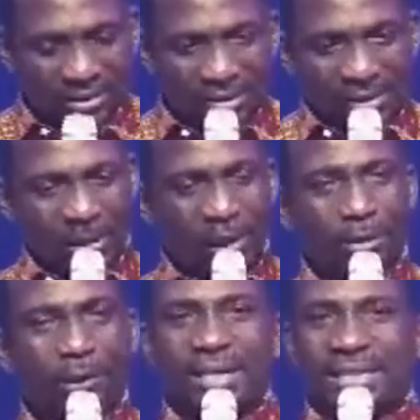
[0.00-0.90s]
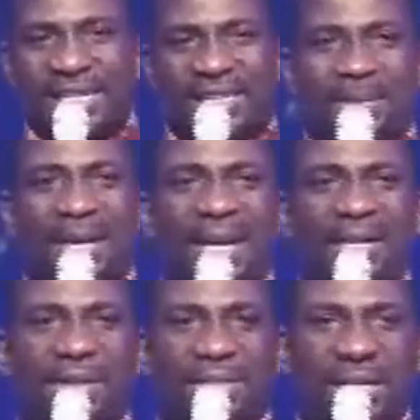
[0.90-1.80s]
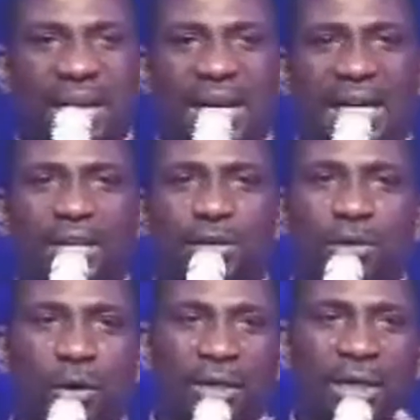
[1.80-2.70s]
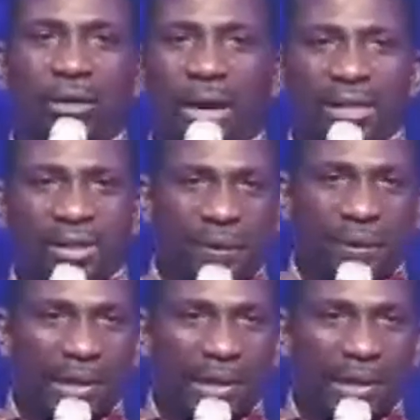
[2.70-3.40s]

Second Corinthians chapter eight verse nine, "You know the grace of our